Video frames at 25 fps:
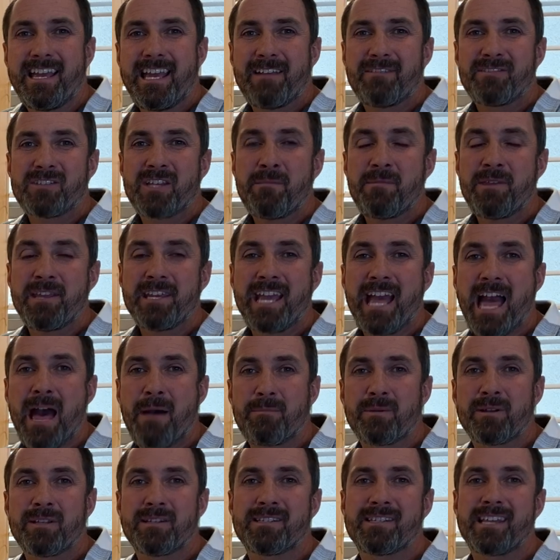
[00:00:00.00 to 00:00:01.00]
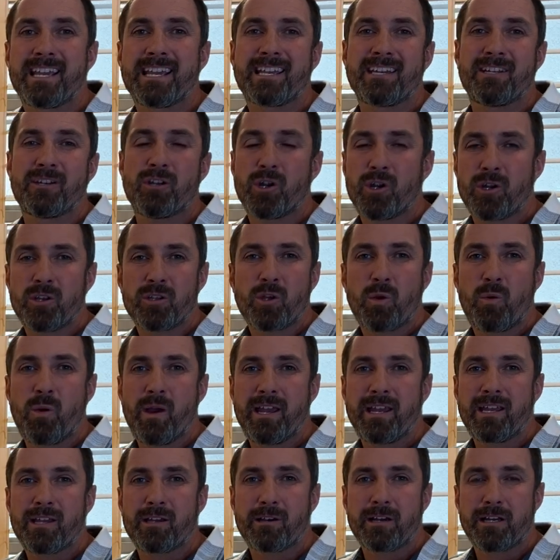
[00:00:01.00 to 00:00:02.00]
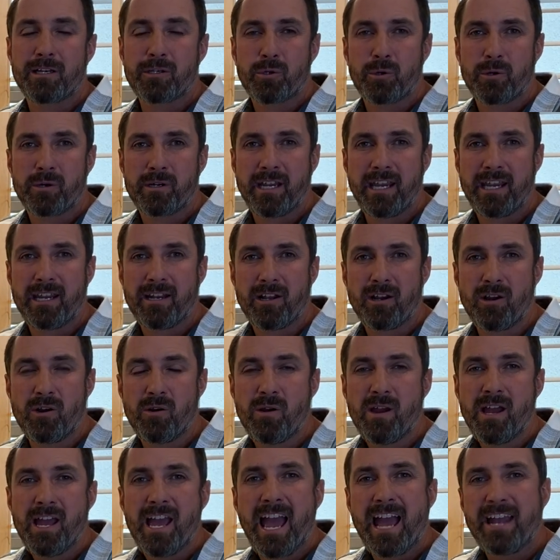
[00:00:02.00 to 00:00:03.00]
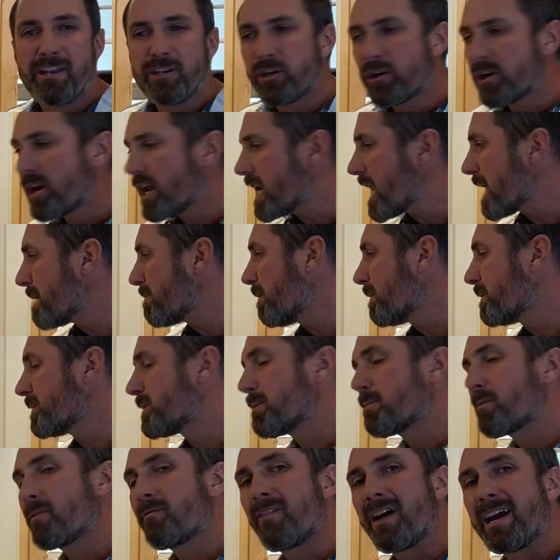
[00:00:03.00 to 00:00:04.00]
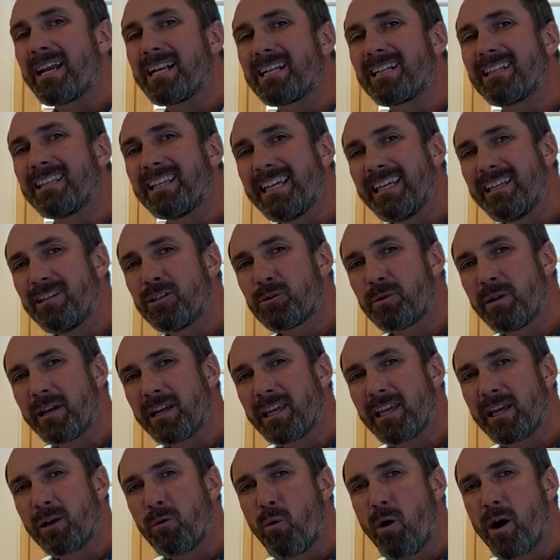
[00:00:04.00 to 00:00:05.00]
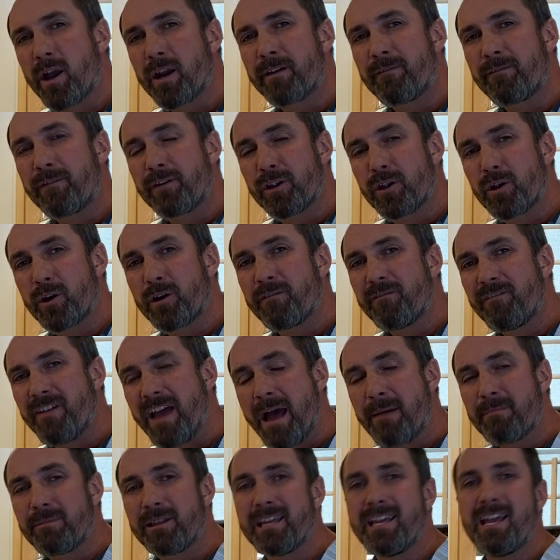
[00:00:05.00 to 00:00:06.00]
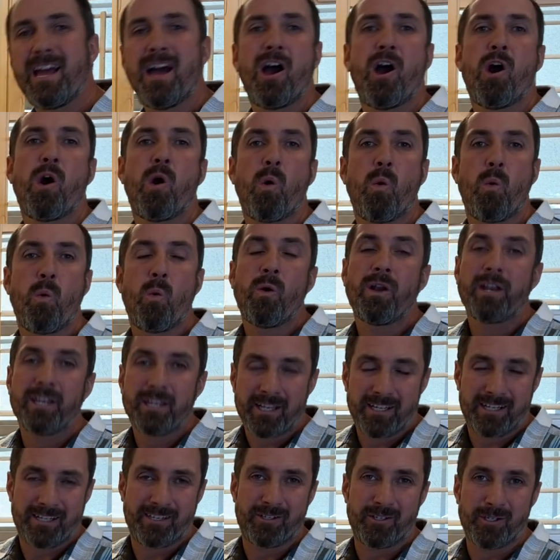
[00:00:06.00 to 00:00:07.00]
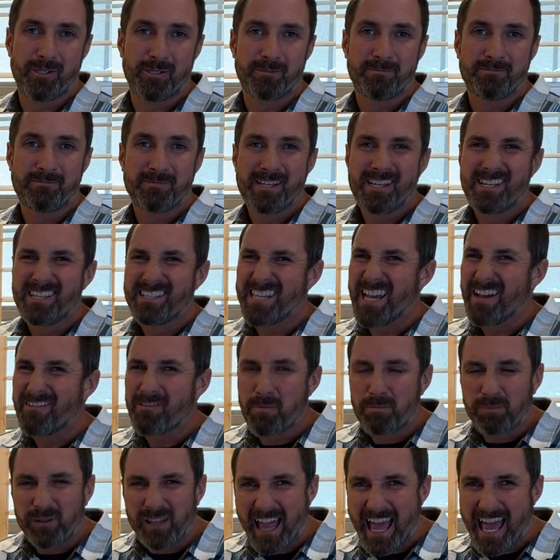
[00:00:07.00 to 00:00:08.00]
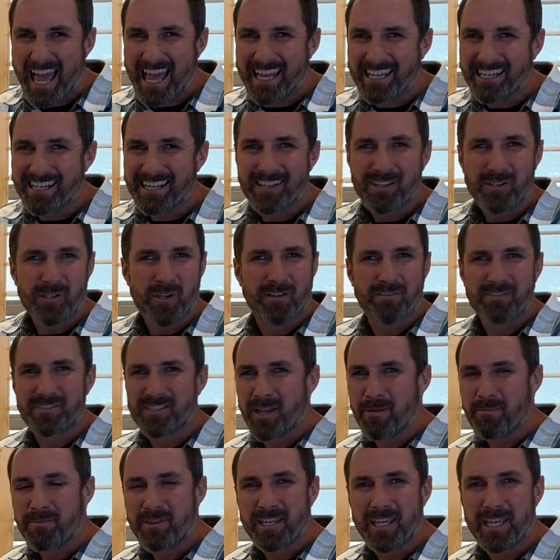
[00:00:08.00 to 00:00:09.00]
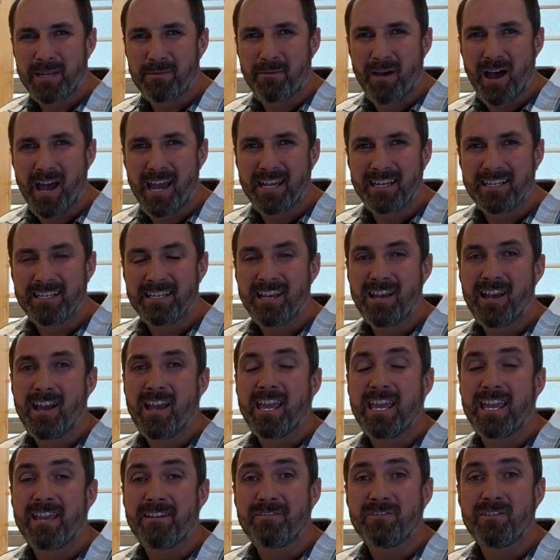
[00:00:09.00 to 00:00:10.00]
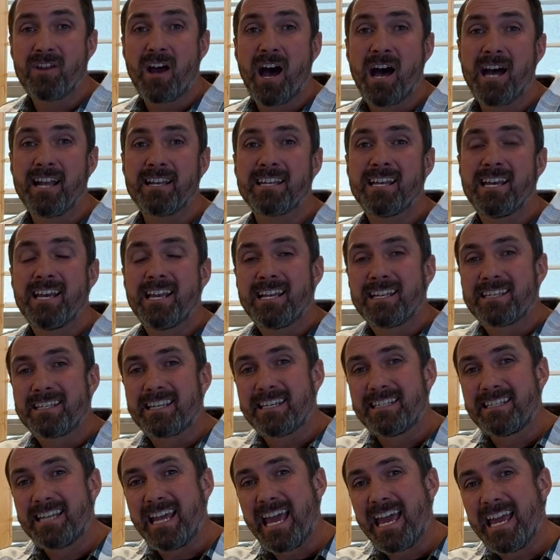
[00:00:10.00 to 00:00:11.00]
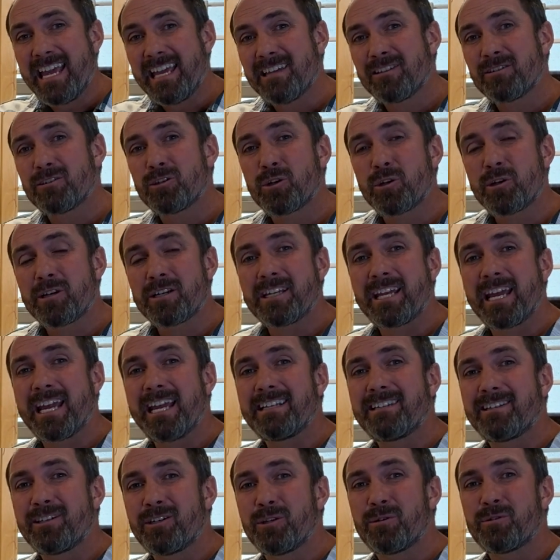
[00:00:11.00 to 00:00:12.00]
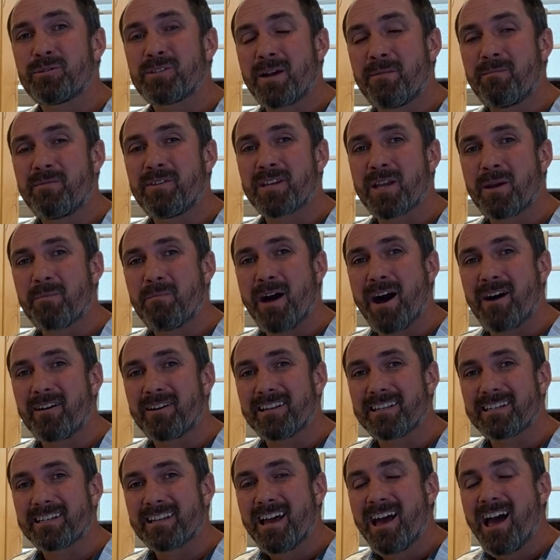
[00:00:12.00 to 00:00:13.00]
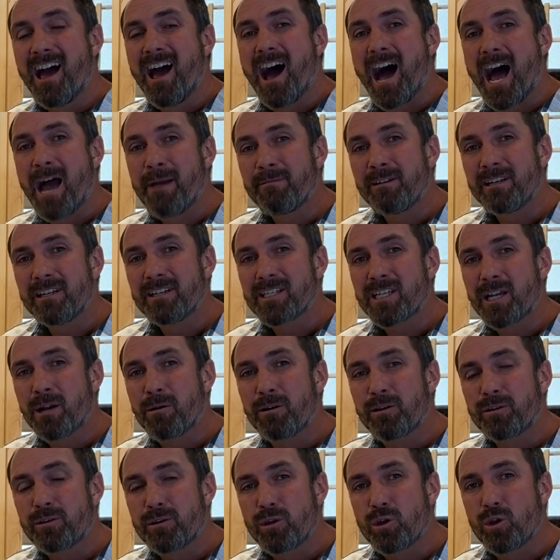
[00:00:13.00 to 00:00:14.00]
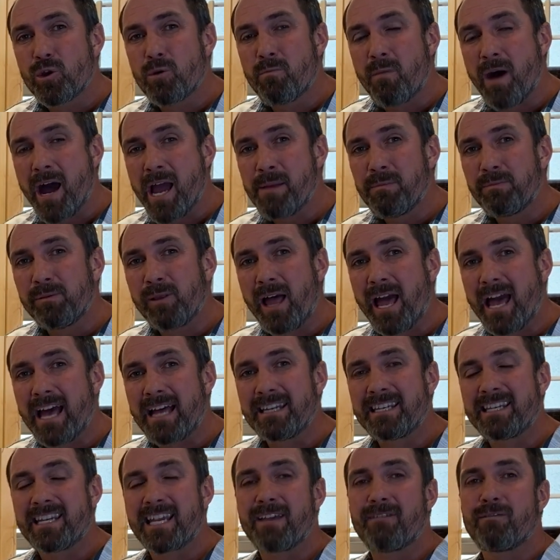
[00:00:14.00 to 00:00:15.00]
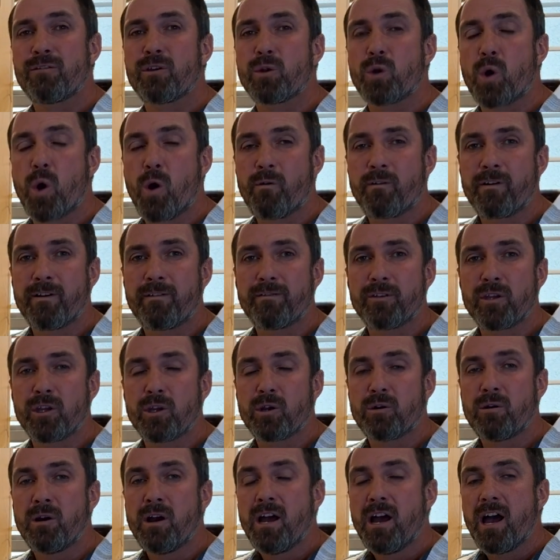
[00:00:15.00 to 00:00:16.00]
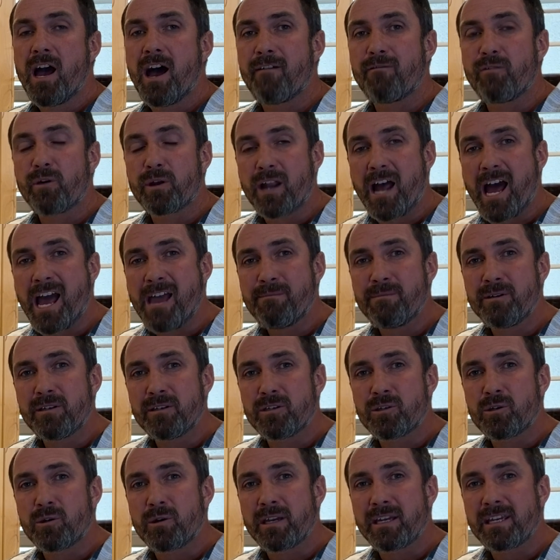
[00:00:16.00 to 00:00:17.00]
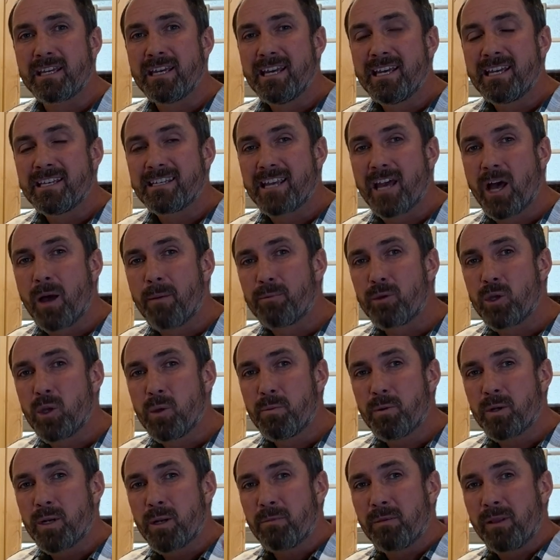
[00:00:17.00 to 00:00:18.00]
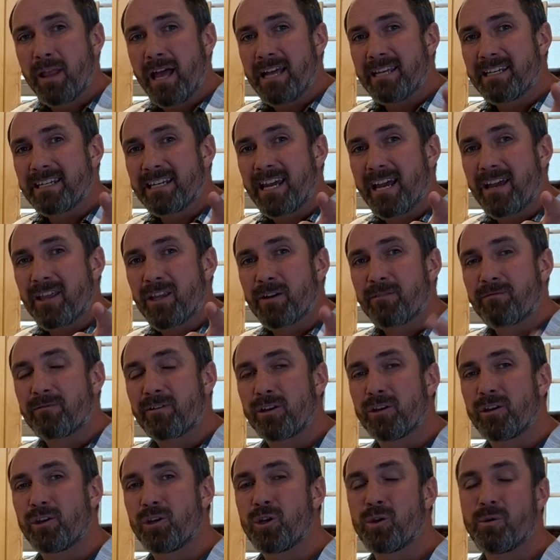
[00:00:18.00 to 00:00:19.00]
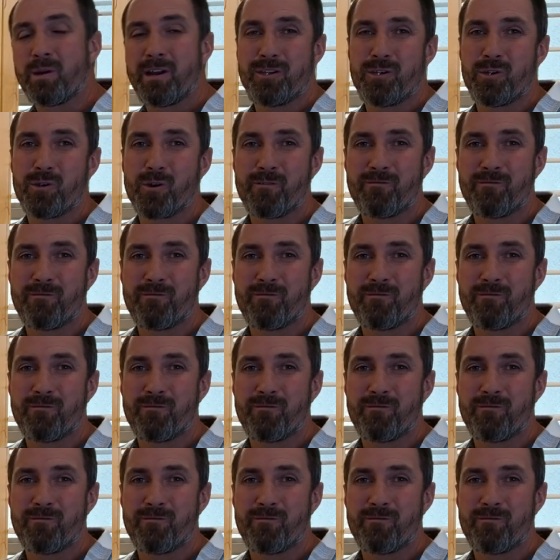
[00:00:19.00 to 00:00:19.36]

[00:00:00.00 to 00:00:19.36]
If something happens like an earthquake or a tornado, and you're not able to provide clean drinking water for your family, what are you going to do? Do you have a plan? Do you have something in mind? If not, today is your day to do something about it. I'm going to share with you my plan to give you an overview of what I've been doing to help you put a plan together for you and your